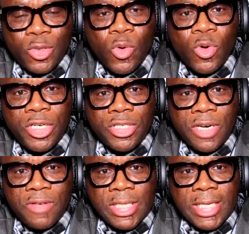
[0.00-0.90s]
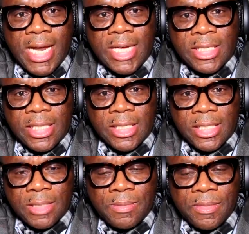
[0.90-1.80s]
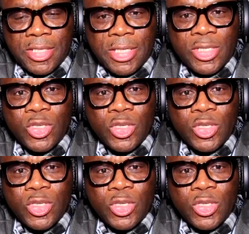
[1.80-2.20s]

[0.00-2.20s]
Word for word: to hold a driver's license.